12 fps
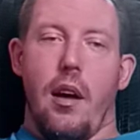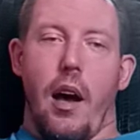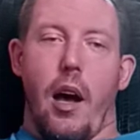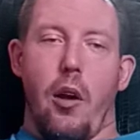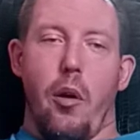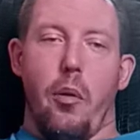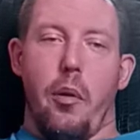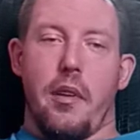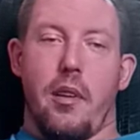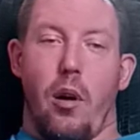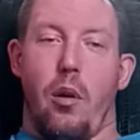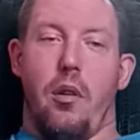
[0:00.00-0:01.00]
I don't really
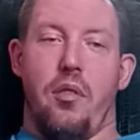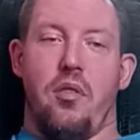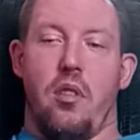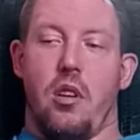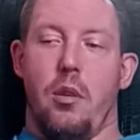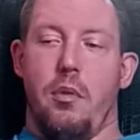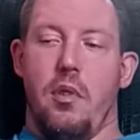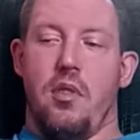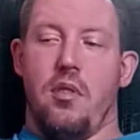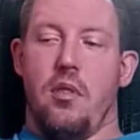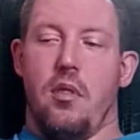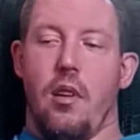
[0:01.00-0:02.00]
call it a
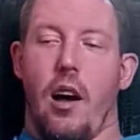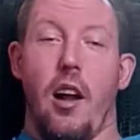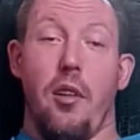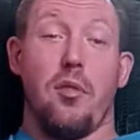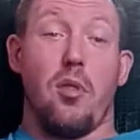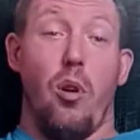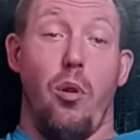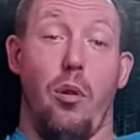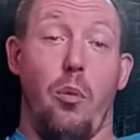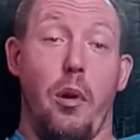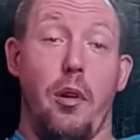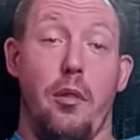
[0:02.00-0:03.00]
succubus, I just call it
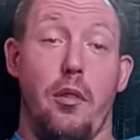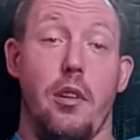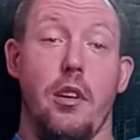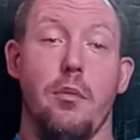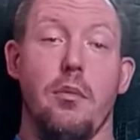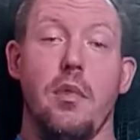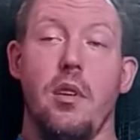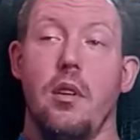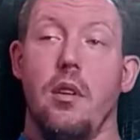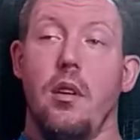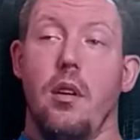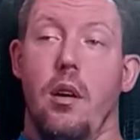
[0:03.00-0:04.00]
a wet dream.
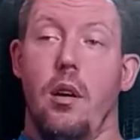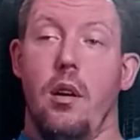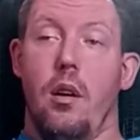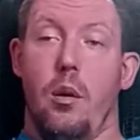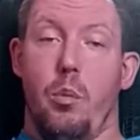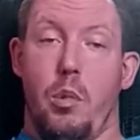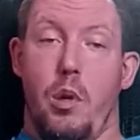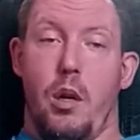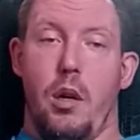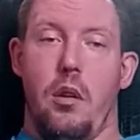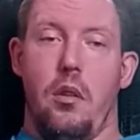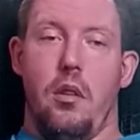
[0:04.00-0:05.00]

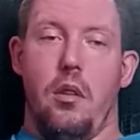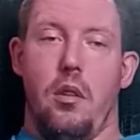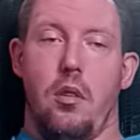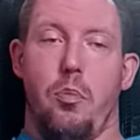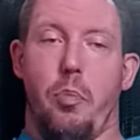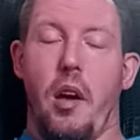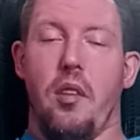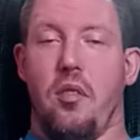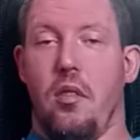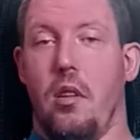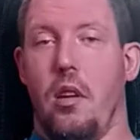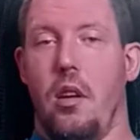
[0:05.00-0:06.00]
But
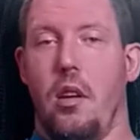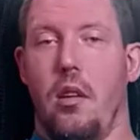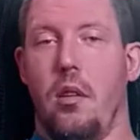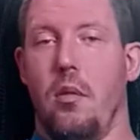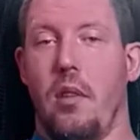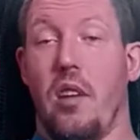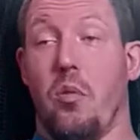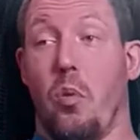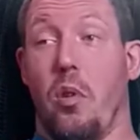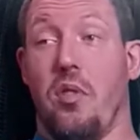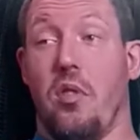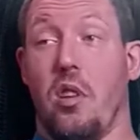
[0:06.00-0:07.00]
basically, that's
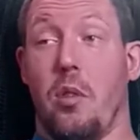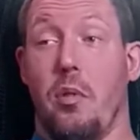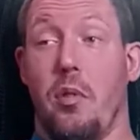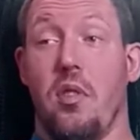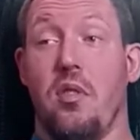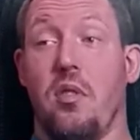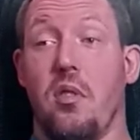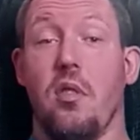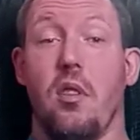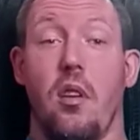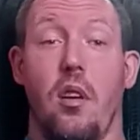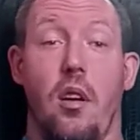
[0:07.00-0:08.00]
what a succubus
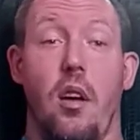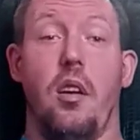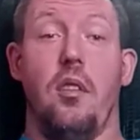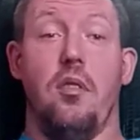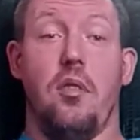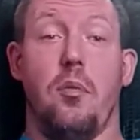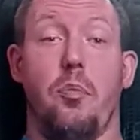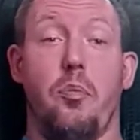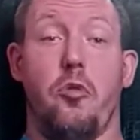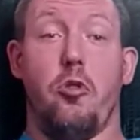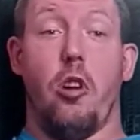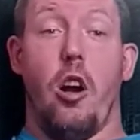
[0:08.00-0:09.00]
is,
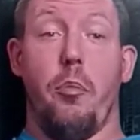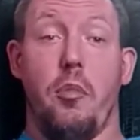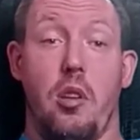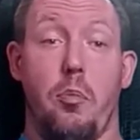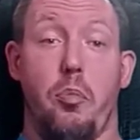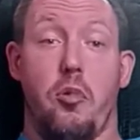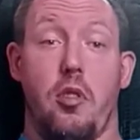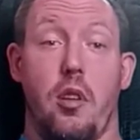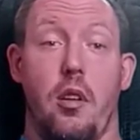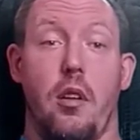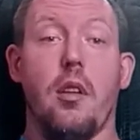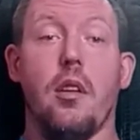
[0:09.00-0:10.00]
trying to
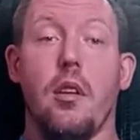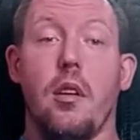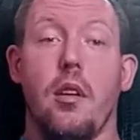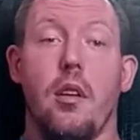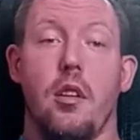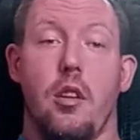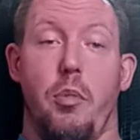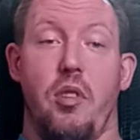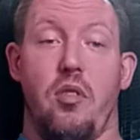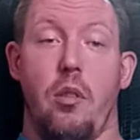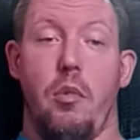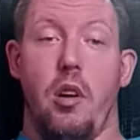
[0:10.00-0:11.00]
pretend to be
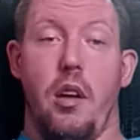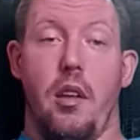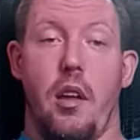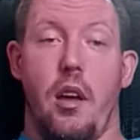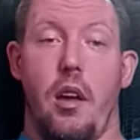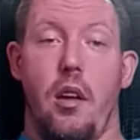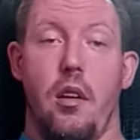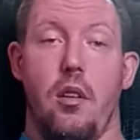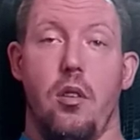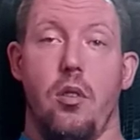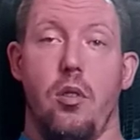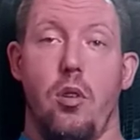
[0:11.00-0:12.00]
somebody that
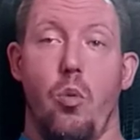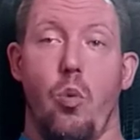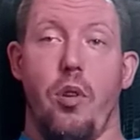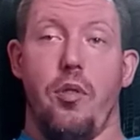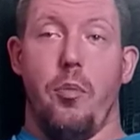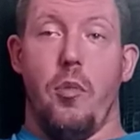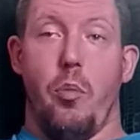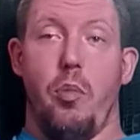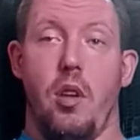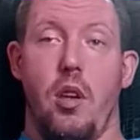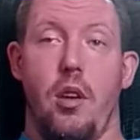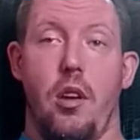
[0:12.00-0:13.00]
you want them to
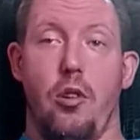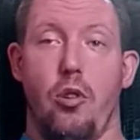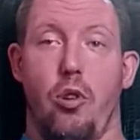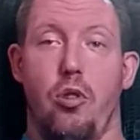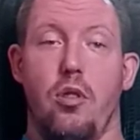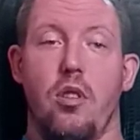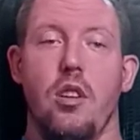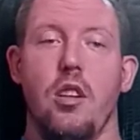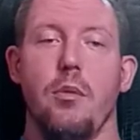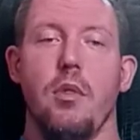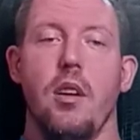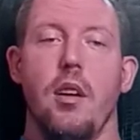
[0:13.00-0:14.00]
be in your
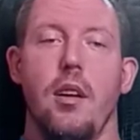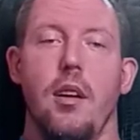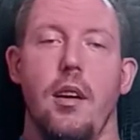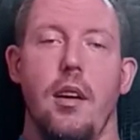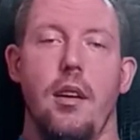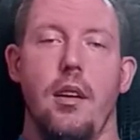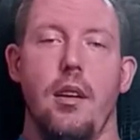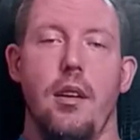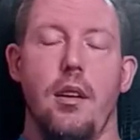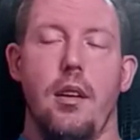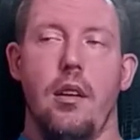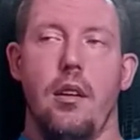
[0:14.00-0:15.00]
dream.
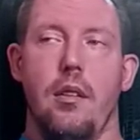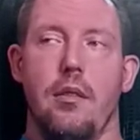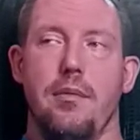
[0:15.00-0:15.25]
And